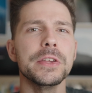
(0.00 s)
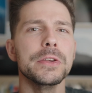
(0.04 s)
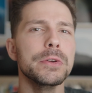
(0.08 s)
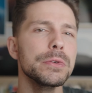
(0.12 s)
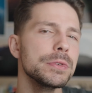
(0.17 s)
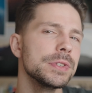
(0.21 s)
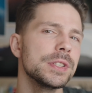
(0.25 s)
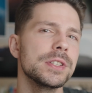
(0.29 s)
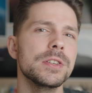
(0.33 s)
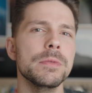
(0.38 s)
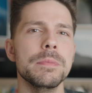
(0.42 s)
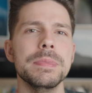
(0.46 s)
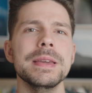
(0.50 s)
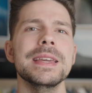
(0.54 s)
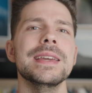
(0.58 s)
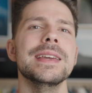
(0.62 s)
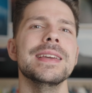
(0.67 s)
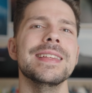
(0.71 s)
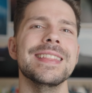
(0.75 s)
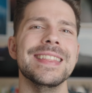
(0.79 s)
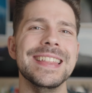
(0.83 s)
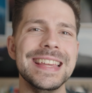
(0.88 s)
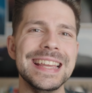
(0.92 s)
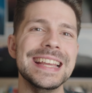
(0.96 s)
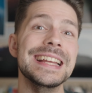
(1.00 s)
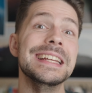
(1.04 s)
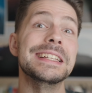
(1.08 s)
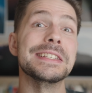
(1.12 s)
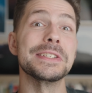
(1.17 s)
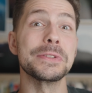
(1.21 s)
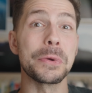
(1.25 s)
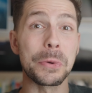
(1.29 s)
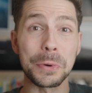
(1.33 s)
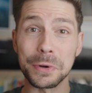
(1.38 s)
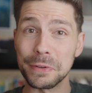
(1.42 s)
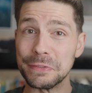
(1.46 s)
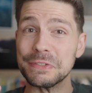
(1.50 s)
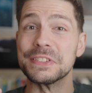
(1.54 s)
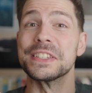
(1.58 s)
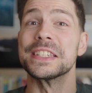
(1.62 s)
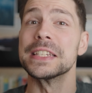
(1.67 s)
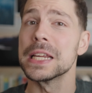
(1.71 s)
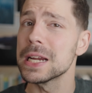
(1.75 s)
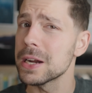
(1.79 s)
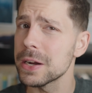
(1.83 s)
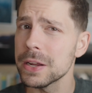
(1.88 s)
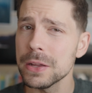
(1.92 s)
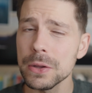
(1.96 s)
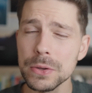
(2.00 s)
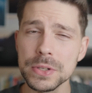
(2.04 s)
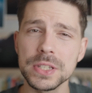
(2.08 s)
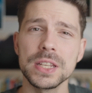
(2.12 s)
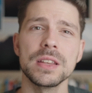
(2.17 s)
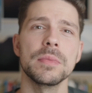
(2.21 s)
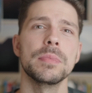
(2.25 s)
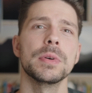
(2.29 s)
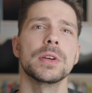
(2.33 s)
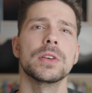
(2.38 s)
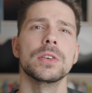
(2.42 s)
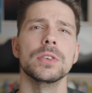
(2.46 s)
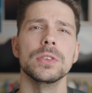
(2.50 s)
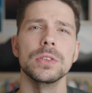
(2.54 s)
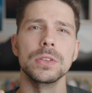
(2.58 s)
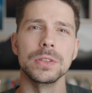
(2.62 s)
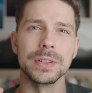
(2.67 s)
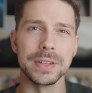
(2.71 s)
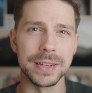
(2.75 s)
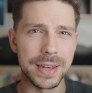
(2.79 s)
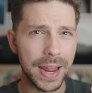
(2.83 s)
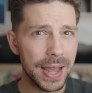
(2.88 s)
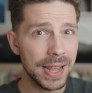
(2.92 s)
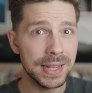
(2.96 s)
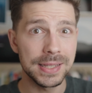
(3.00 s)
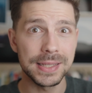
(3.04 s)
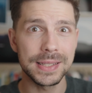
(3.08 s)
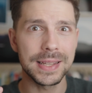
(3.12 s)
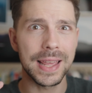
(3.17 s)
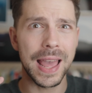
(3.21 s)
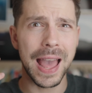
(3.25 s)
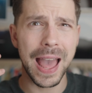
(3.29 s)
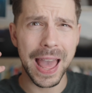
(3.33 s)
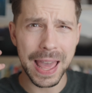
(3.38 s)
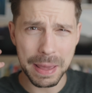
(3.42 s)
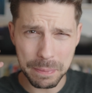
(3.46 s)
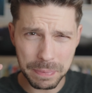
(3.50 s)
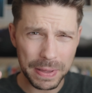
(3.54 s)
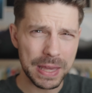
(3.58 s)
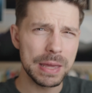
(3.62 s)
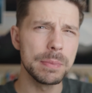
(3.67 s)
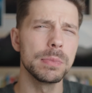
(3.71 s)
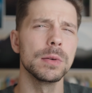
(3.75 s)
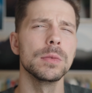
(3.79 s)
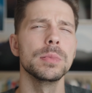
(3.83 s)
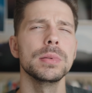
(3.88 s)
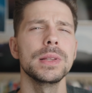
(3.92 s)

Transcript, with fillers: used to be the sort of stereotypical nice guy, people